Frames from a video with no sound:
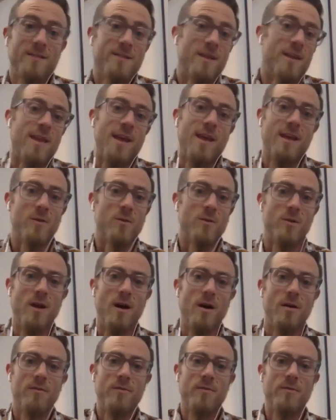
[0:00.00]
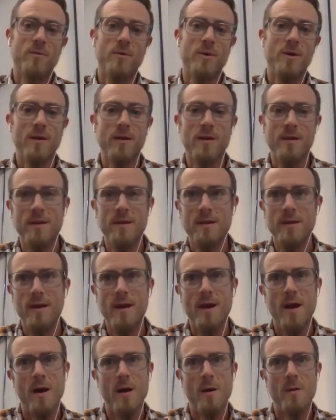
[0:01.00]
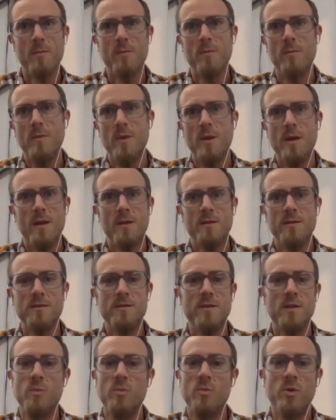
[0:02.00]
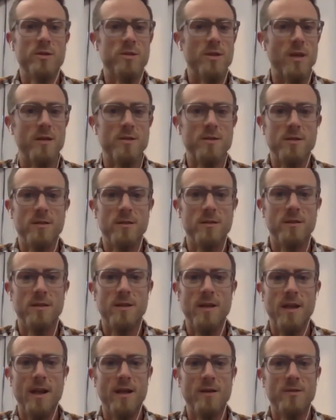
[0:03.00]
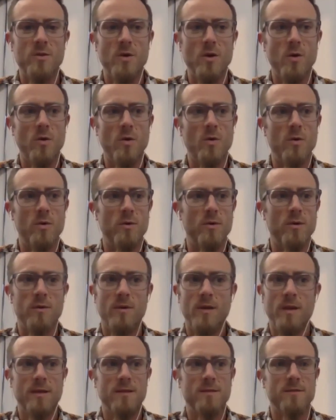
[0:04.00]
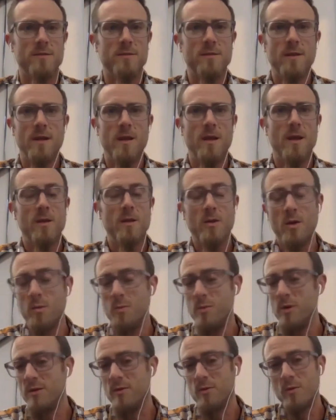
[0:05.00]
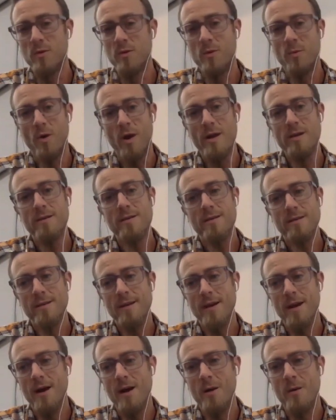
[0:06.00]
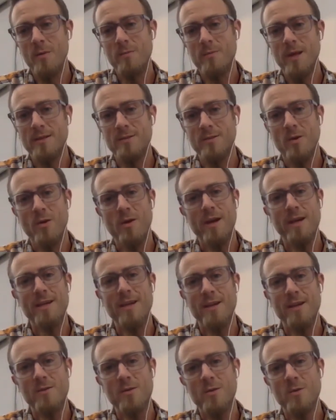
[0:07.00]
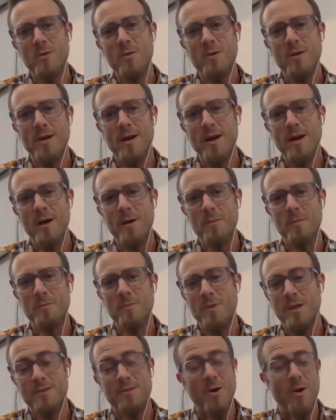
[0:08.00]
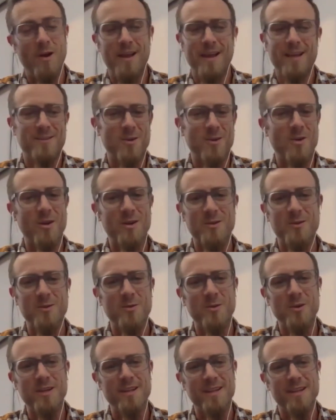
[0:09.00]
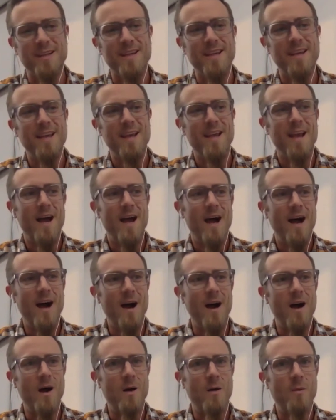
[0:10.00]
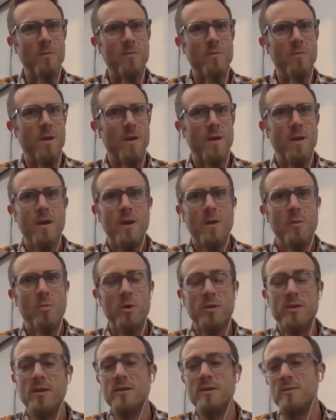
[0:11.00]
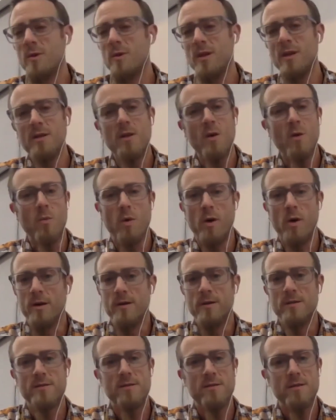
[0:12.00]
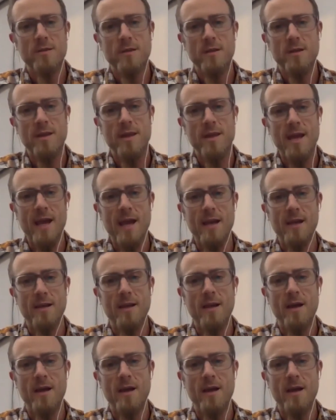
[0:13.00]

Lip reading: say thank you enough, really. Just the appreciation that I show is going to be through the run. That's all I can do. That's all I do, really. But there's really no words that